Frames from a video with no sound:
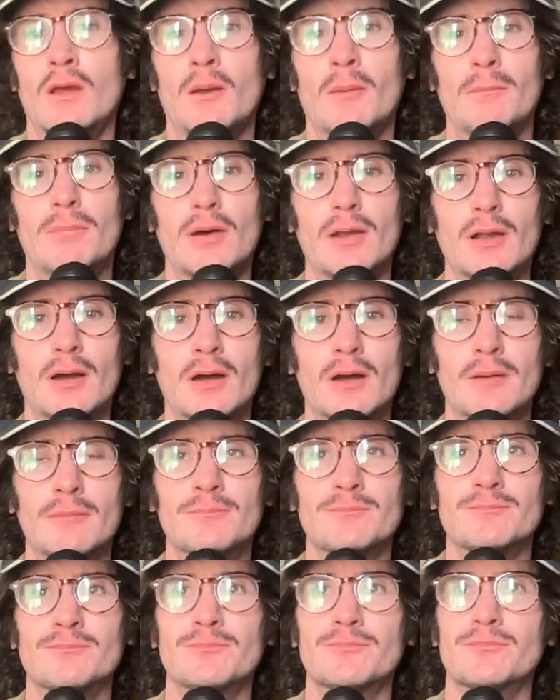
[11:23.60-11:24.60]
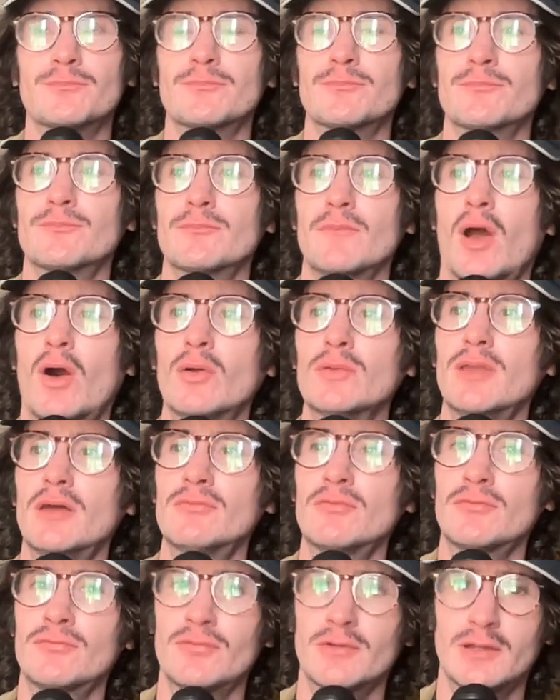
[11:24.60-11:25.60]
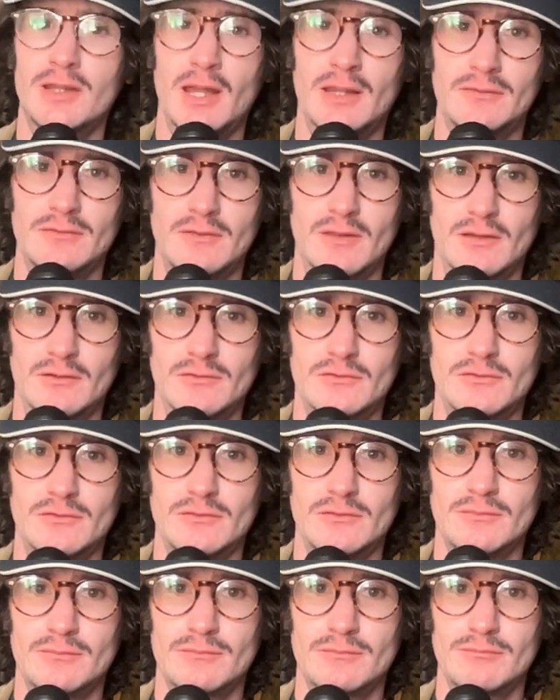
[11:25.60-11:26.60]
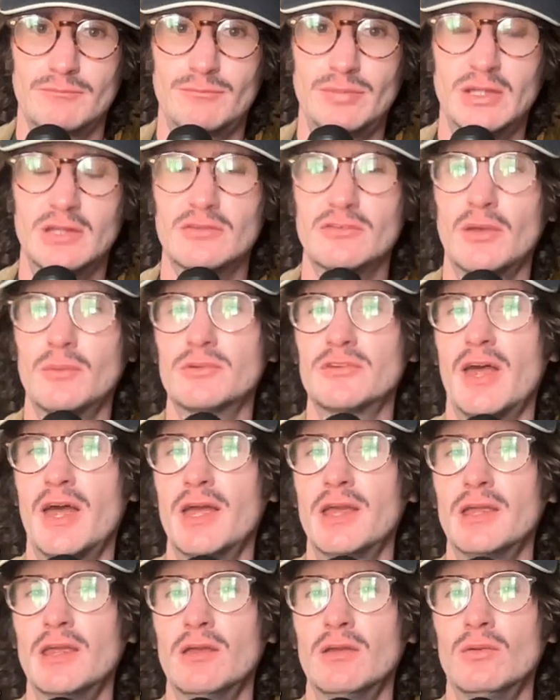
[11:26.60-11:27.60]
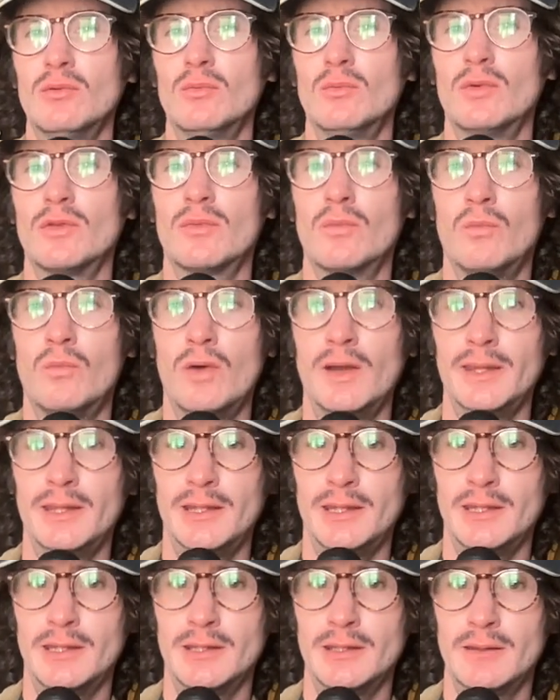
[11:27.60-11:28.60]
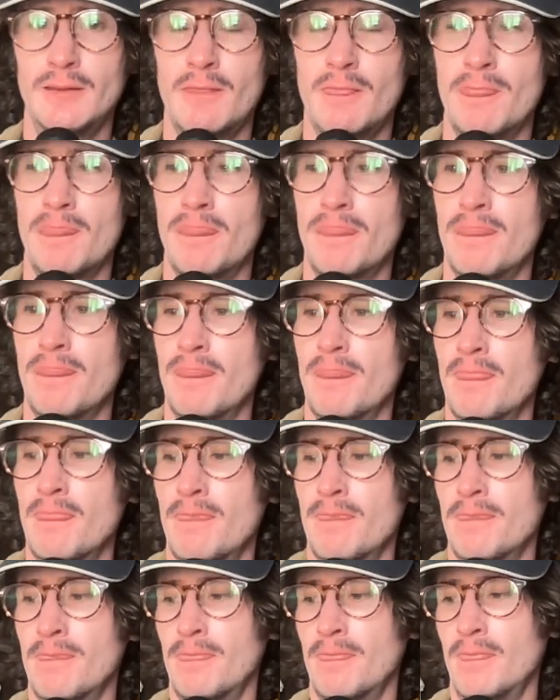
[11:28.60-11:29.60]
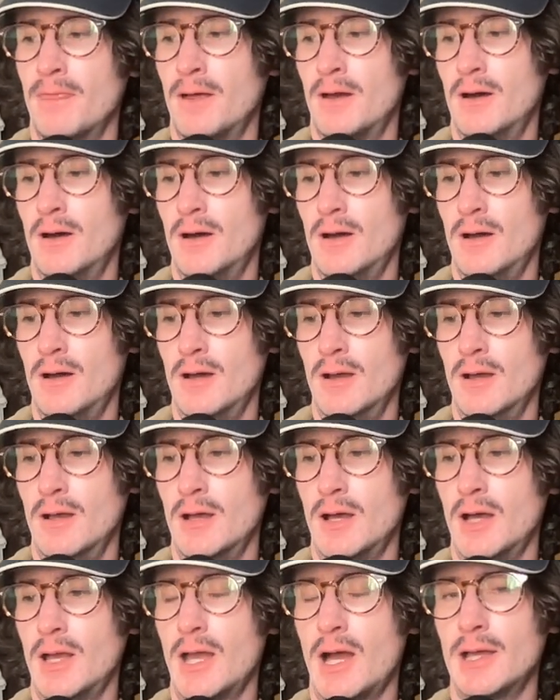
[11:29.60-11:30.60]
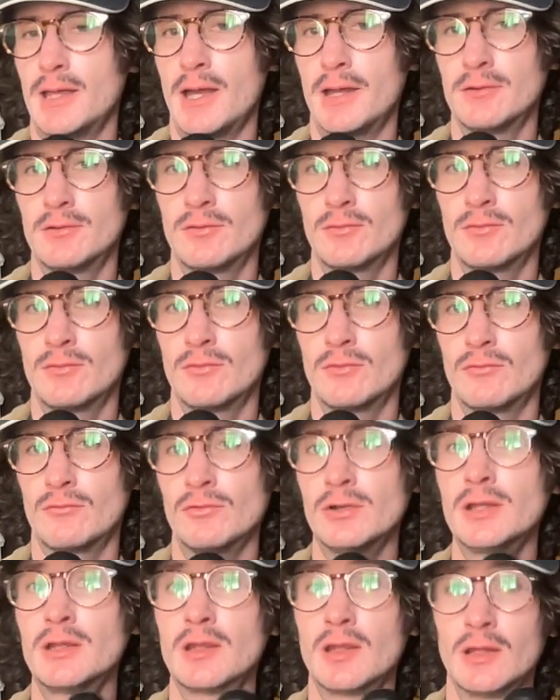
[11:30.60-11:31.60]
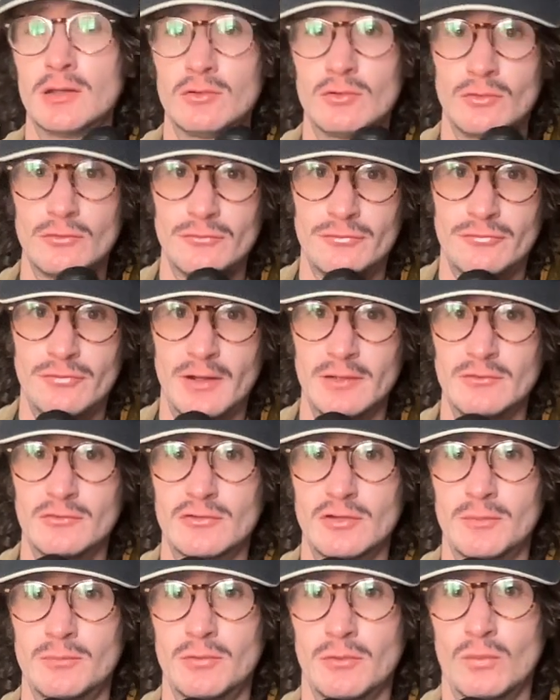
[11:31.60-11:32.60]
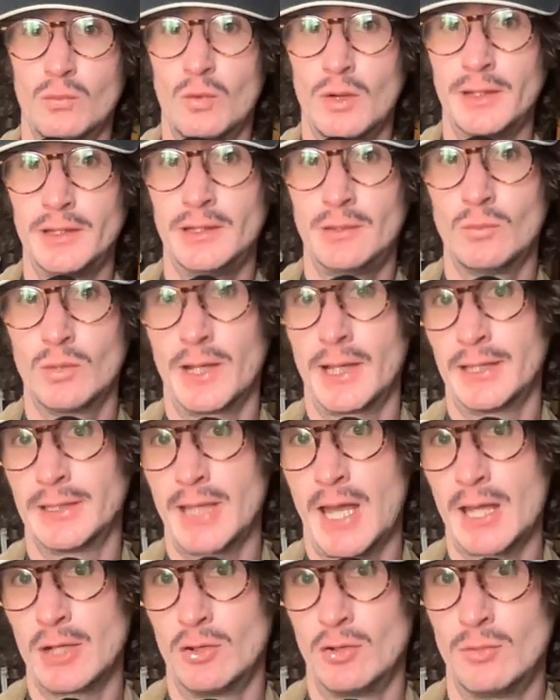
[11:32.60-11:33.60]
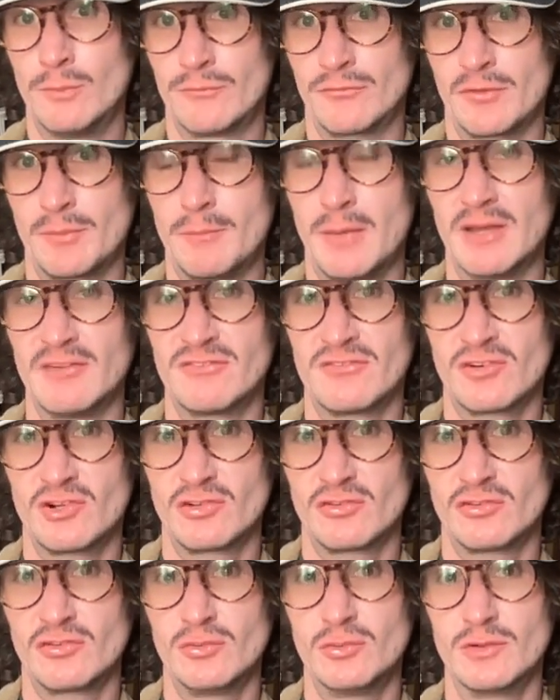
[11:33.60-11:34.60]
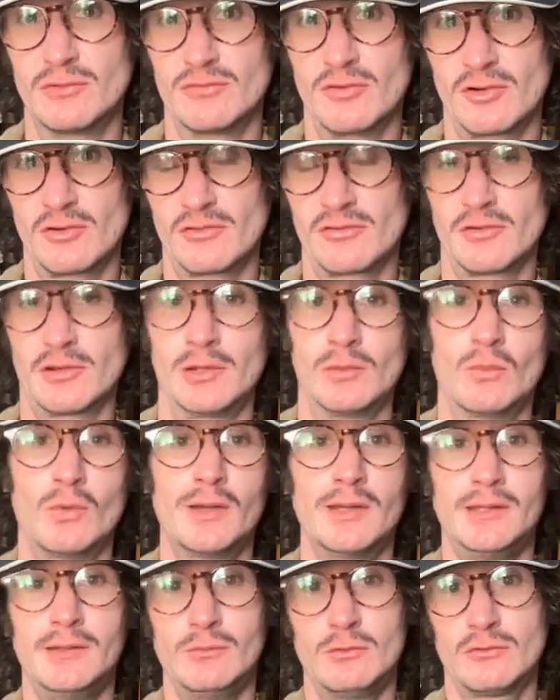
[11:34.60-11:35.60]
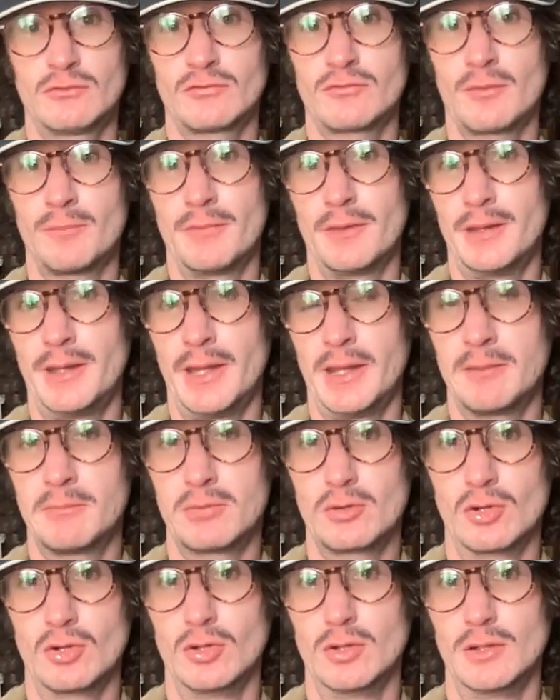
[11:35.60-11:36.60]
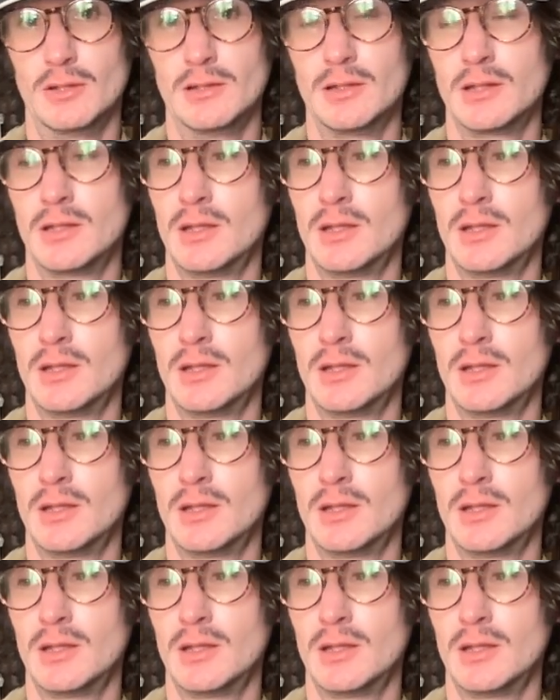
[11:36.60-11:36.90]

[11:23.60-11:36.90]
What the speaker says: But I'll never forget this because I was hanging with Whitey. I had rekindled friendship with Whitey when I got home from my first university. Whitey was from the neighborhood.